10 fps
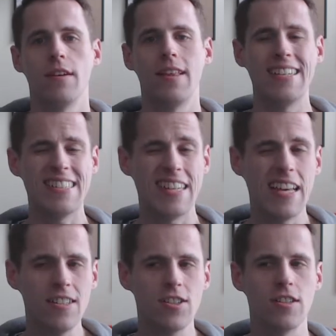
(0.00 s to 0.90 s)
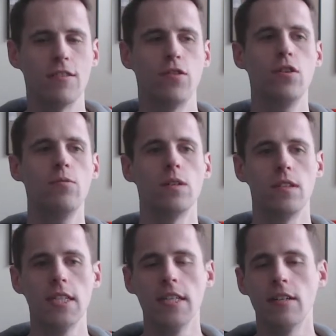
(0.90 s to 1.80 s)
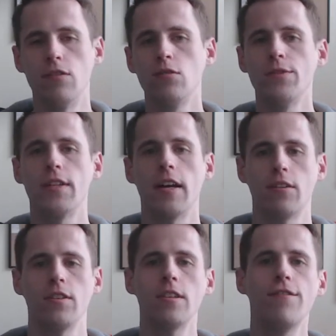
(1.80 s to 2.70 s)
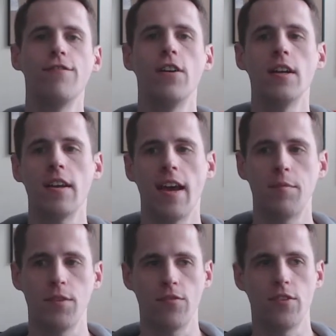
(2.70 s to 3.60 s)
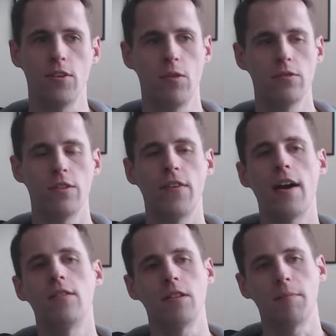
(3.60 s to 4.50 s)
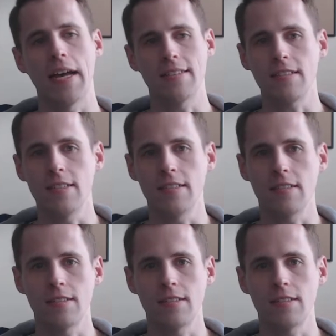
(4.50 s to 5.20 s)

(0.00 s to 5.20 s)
That tension of who will live, who will die, creates a fun atmosphere while devouring Basilisk.